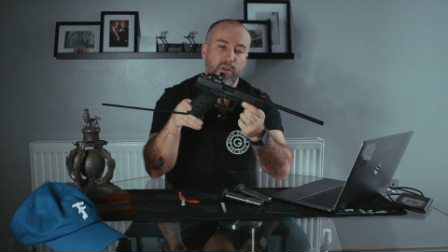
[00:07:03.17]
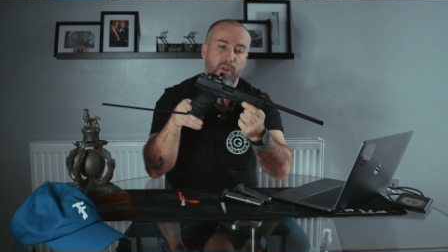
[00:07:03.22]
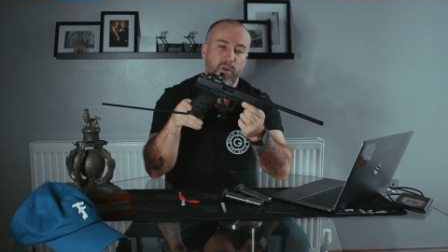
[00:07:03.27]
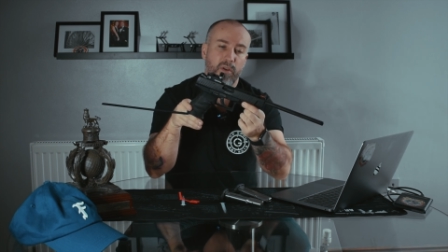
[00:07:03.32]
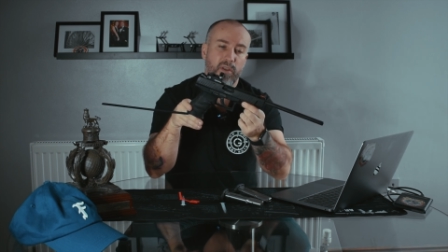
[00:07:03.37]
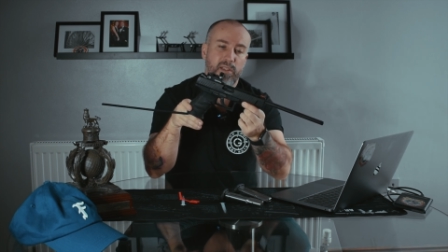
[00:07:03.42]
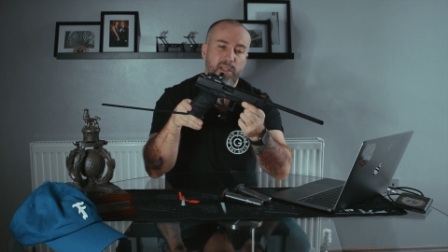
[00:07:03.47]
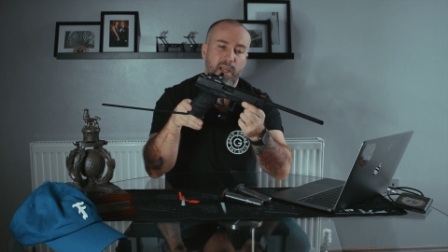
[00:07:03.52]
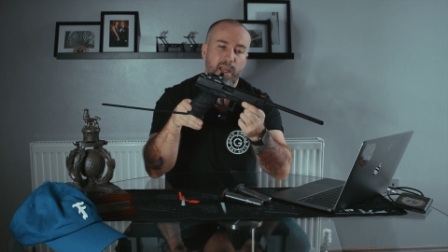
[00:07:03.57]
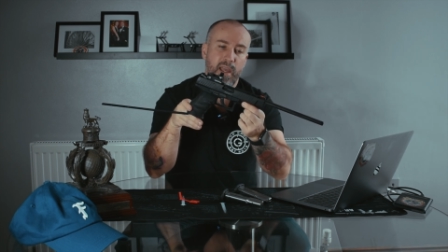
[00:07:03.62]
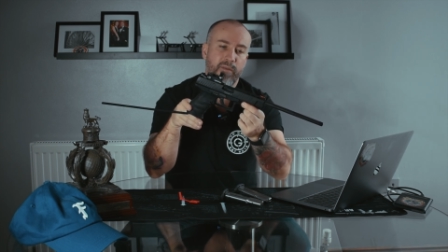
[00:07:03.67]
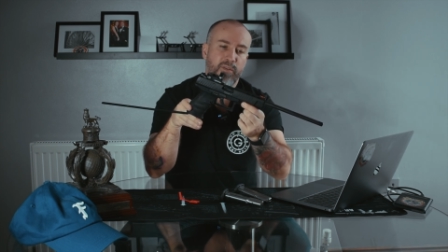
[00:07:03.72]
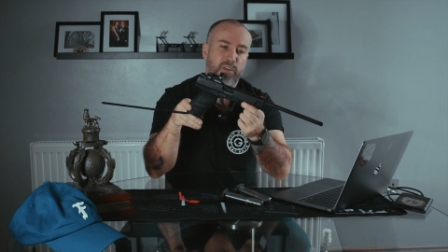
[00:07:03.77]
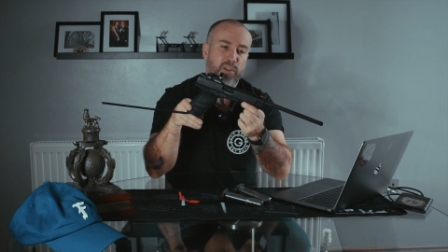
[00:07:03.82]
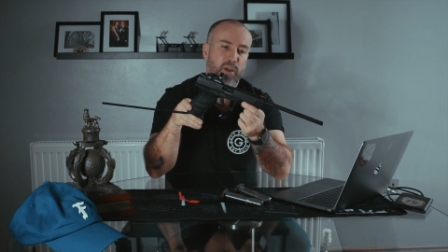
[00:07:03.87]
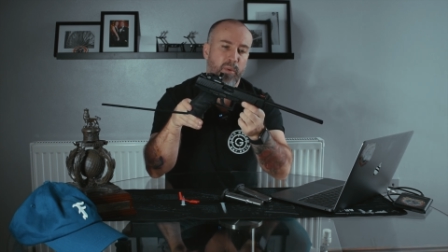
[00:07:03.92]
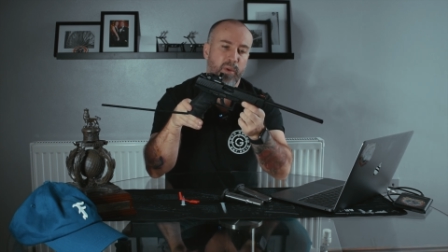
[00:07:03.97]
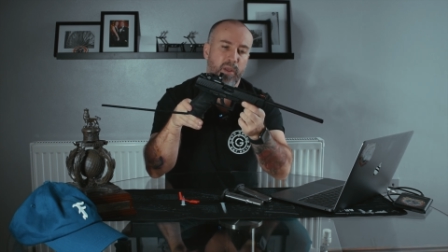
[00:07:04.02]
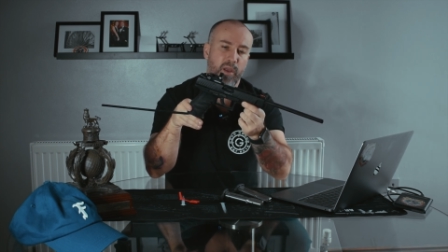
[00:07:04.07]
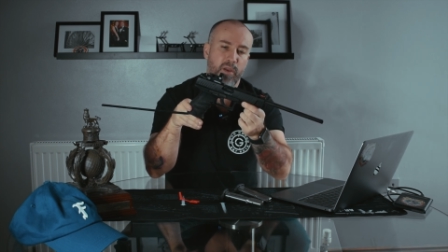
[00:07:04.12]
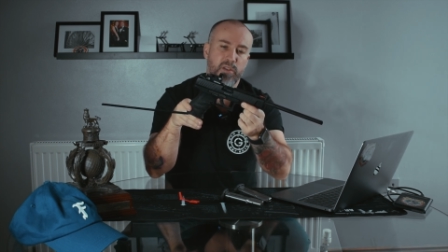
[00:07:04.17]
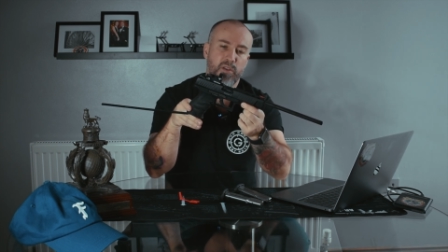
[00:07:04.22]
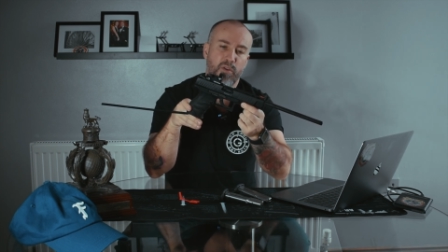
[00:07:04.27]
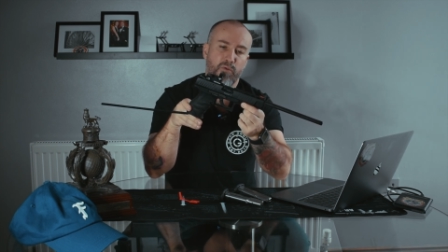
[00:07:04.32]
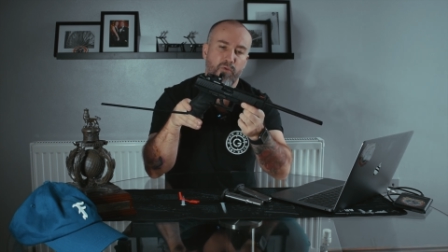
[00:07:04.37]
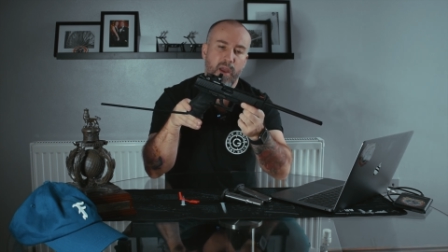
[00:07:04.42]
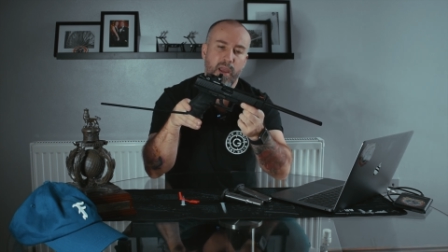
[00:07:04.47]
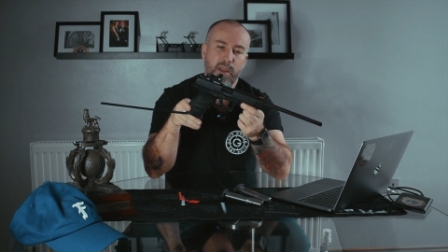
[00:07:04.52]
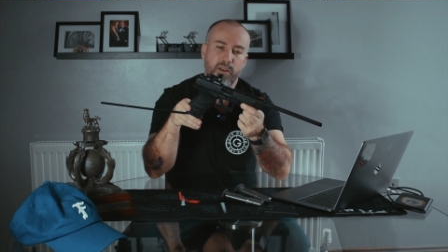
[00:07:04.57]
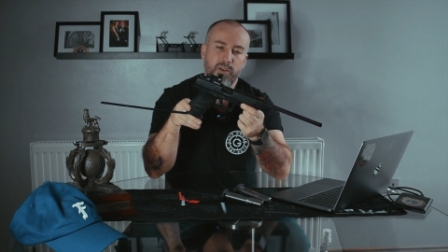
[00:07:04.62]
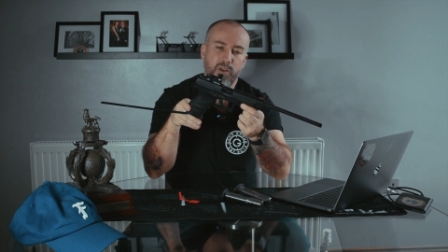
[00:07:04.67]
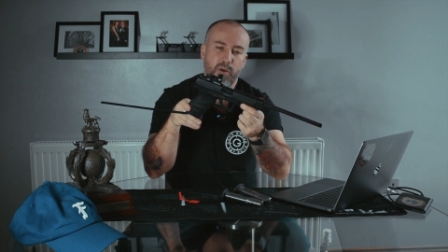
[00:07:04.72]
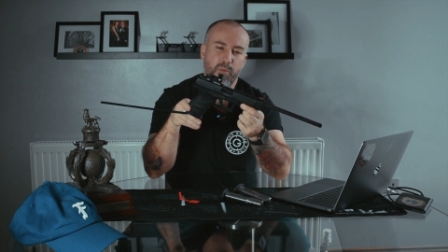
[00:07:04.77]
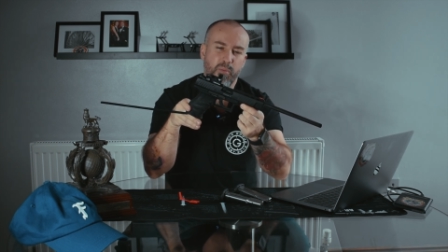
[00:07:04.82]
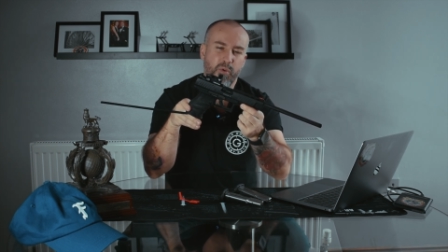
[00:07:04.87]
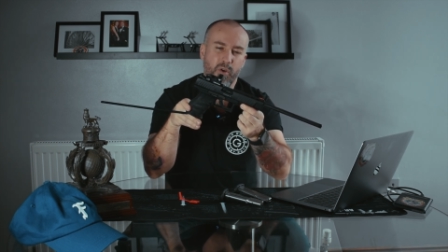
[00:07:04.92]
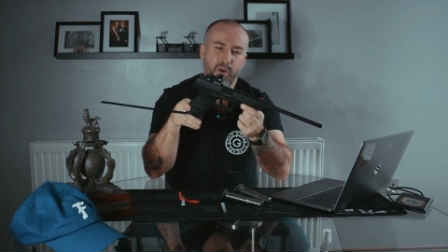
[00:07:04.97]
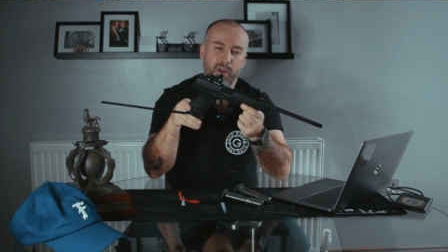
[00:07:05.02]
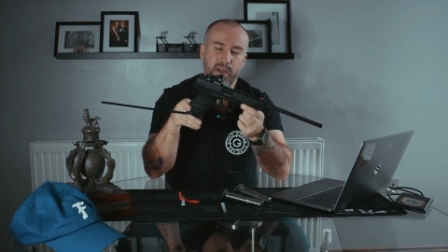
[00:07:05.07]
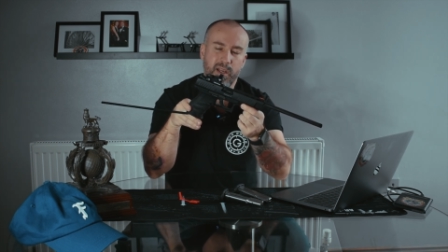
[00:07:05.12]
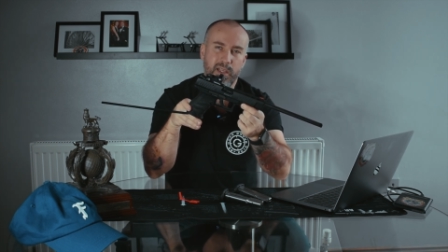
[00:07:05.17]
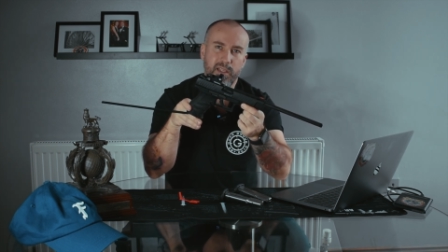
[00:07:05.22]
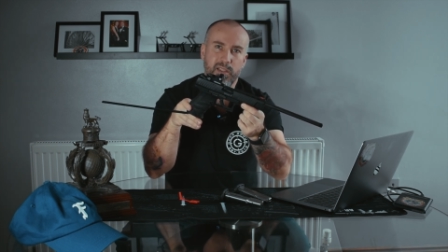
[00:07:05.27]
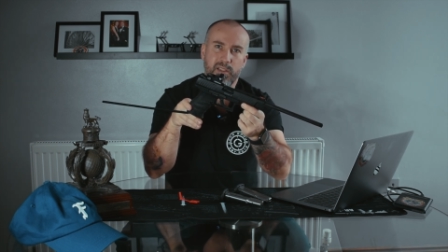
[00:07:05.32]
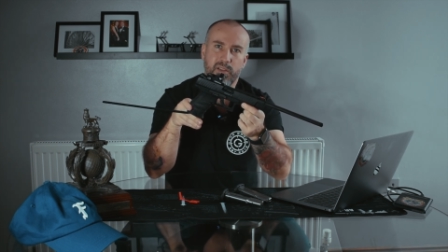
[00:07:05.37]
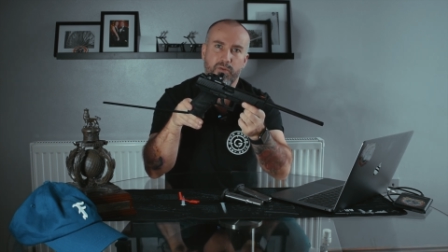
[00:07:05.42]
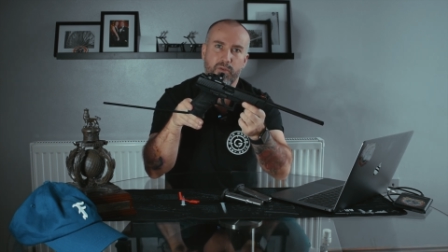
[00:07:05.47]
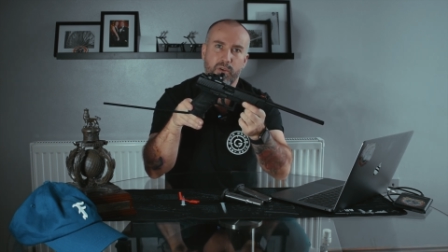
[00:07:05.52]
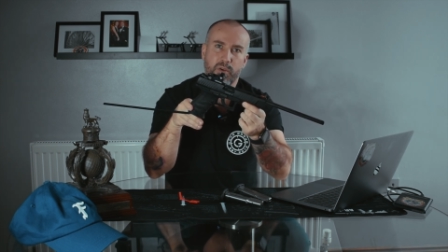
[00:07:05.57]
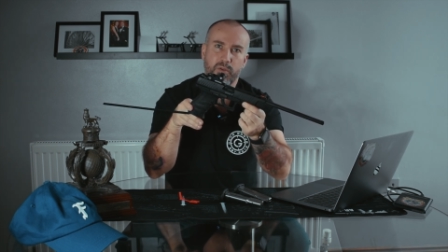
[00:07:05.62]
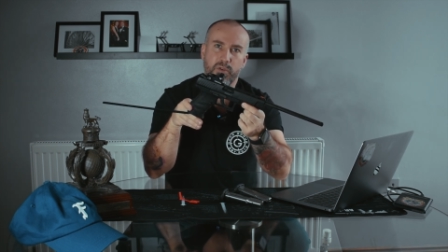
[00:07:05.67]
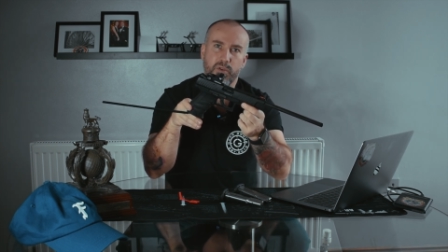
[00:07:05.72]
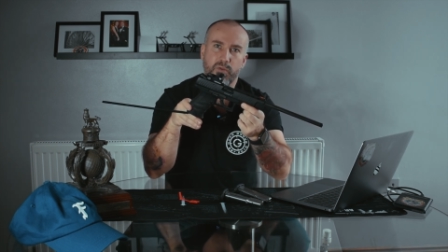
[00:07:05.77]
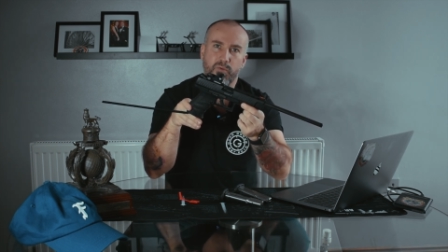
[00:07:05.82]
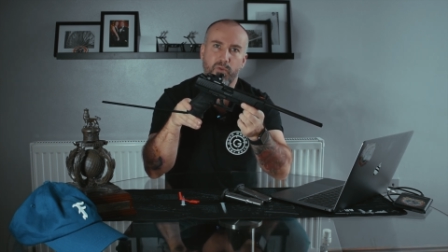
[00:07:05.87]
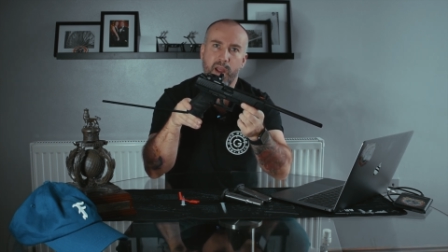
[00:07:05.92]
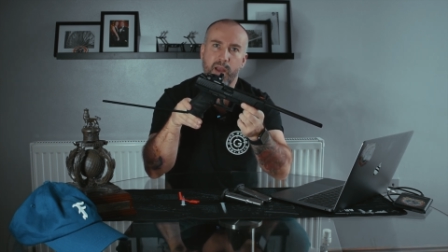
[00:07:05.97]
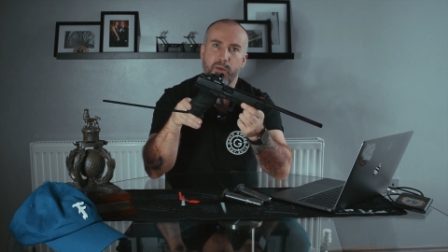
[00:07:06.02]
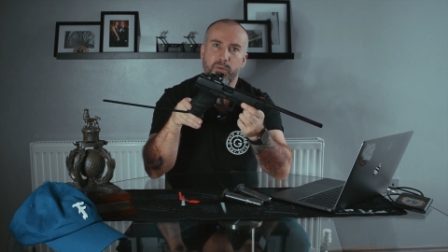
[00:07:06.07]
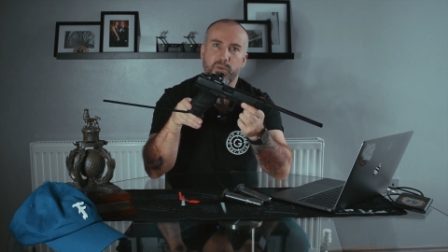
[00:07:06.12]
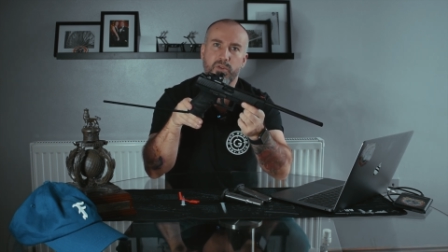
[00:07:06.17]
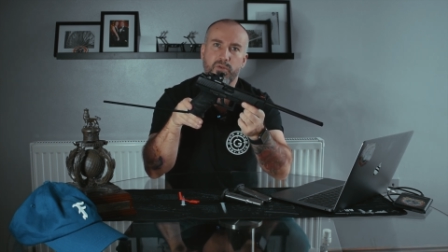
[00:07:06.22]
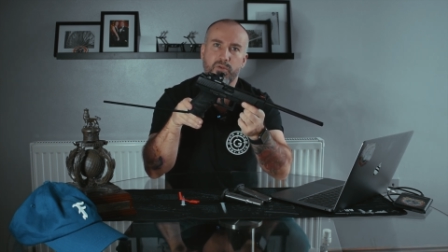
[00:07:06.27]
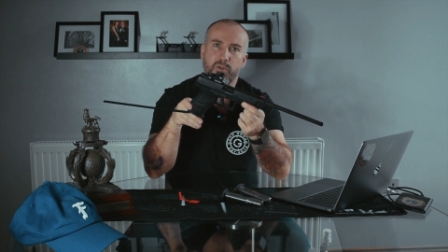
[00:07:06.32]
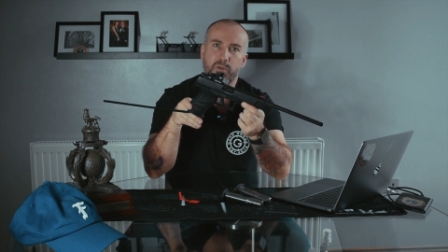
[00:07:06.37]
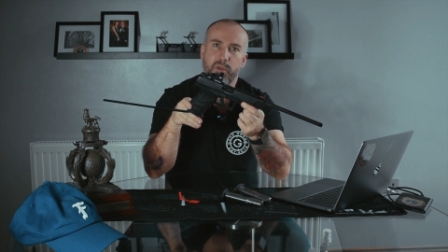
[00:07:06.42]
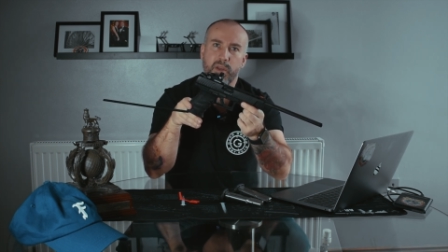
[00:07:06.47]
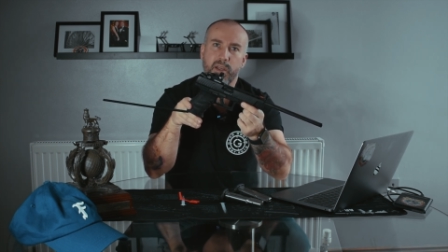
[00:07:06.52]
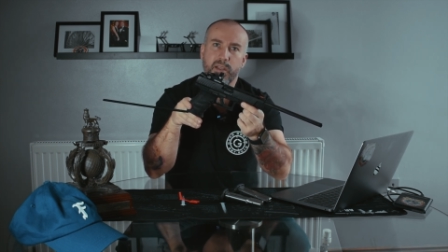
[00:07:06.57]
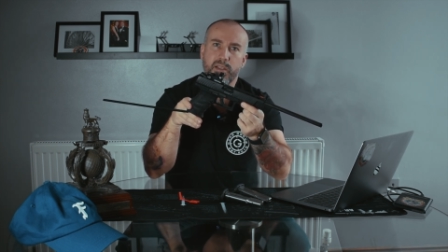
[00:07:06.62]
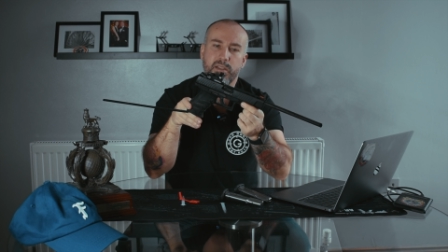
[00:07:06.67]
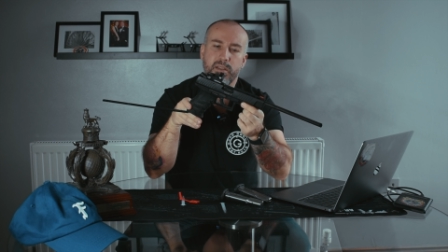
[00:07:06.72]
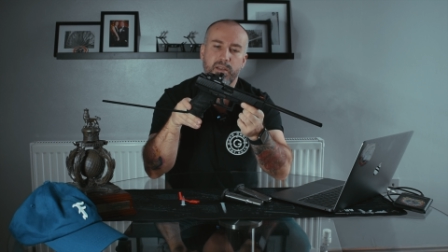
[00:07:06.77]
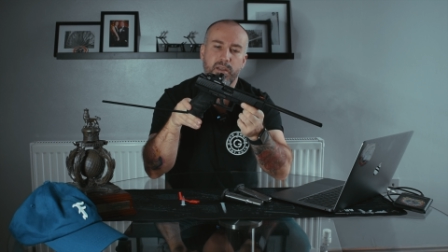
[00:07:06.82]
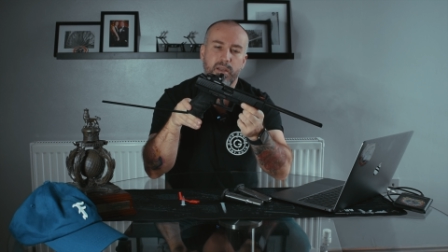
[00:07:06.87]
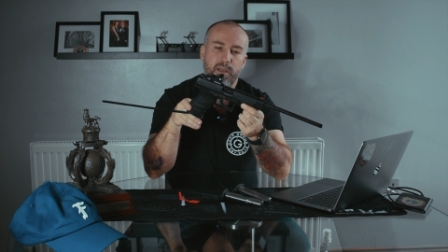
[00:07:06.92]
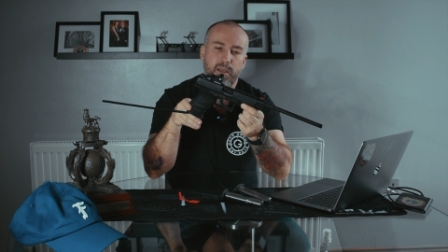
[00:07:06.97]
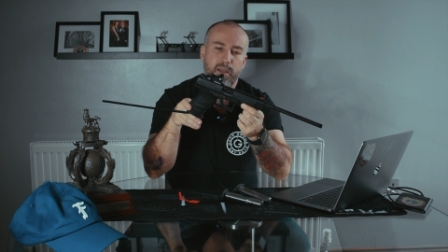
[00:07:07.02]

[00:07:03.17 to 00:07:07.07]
Like I say, every time I go to the range, I'll put at least 300 rounds through this.